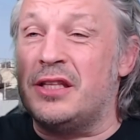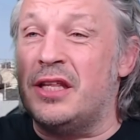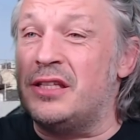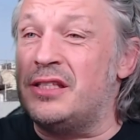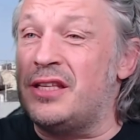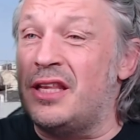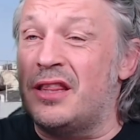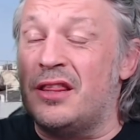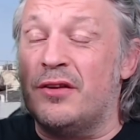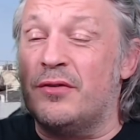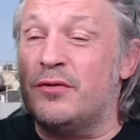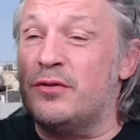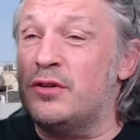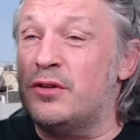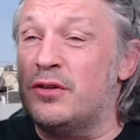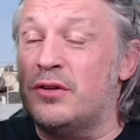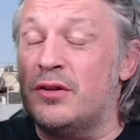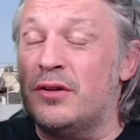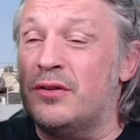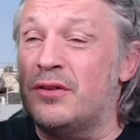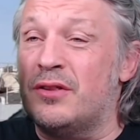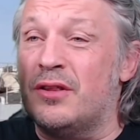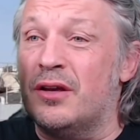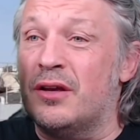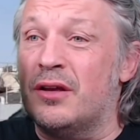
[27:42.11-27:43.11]
They said
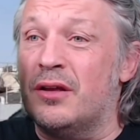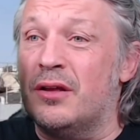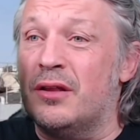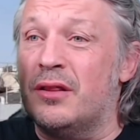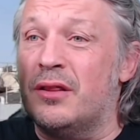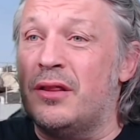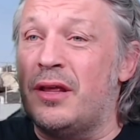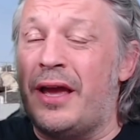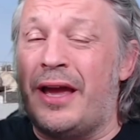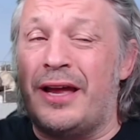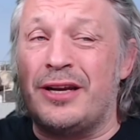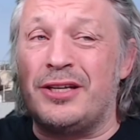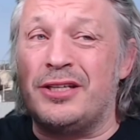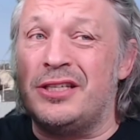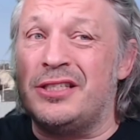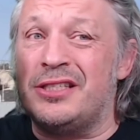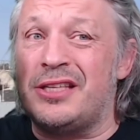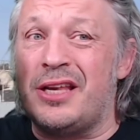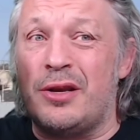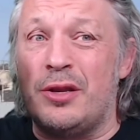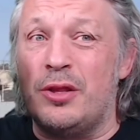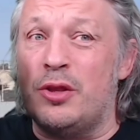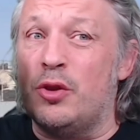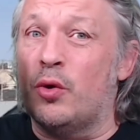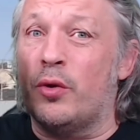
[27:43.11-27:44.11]
that they actually
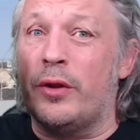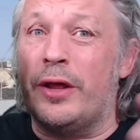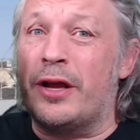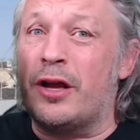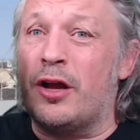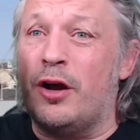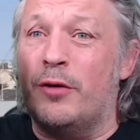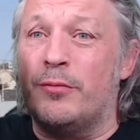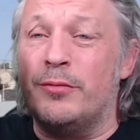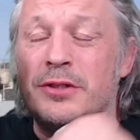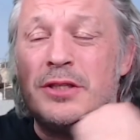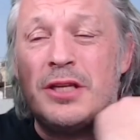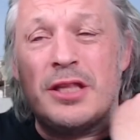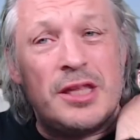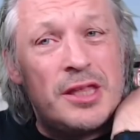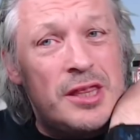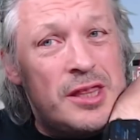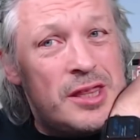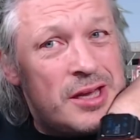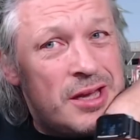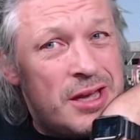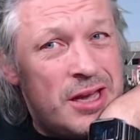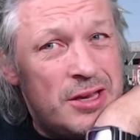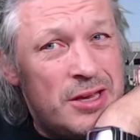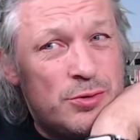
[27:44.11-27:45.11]
said in all their comments, I think
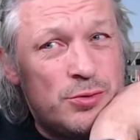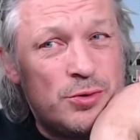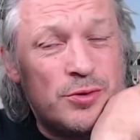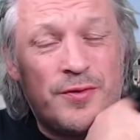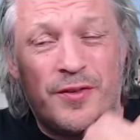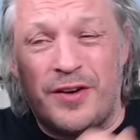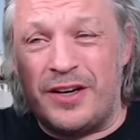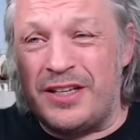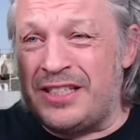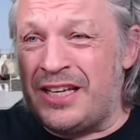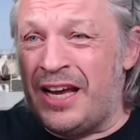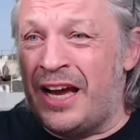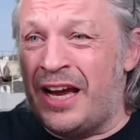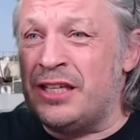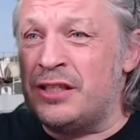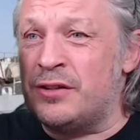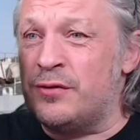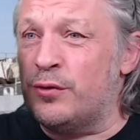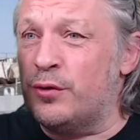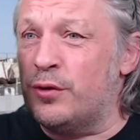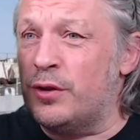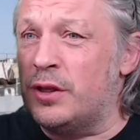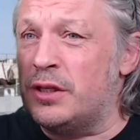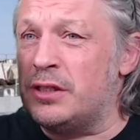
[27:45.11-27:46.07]
the kiss was very tasteful.